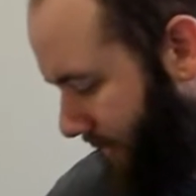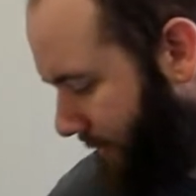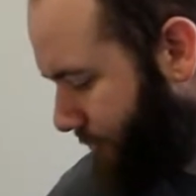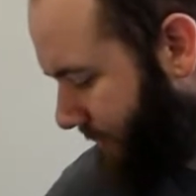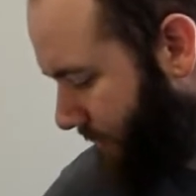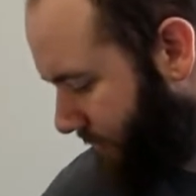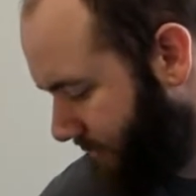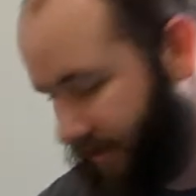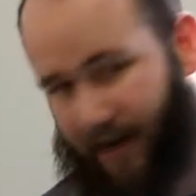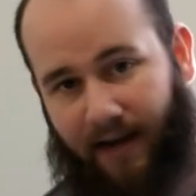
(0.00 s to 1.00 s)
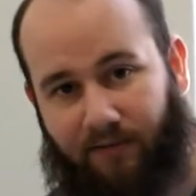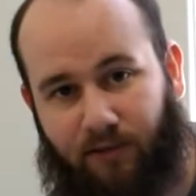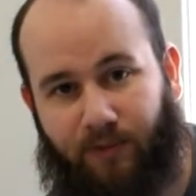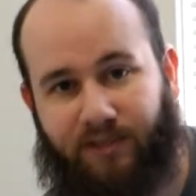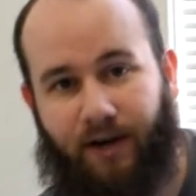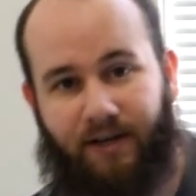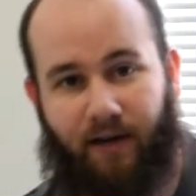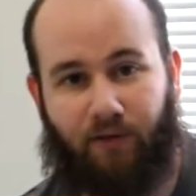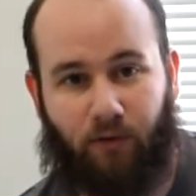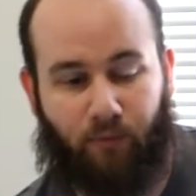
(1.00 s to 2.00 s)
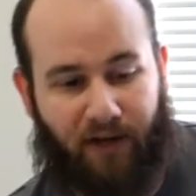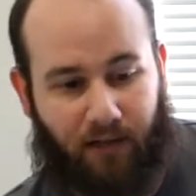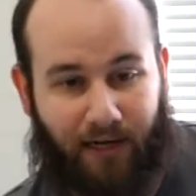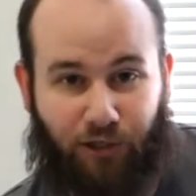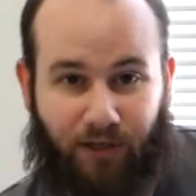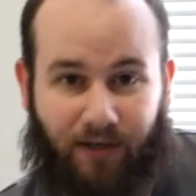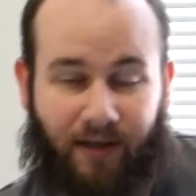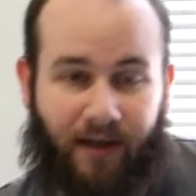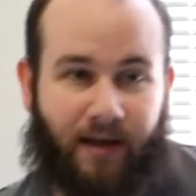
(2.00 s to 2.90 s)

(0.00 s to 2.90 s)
interesting little tea to have, so I'm excited to have another one in my collection.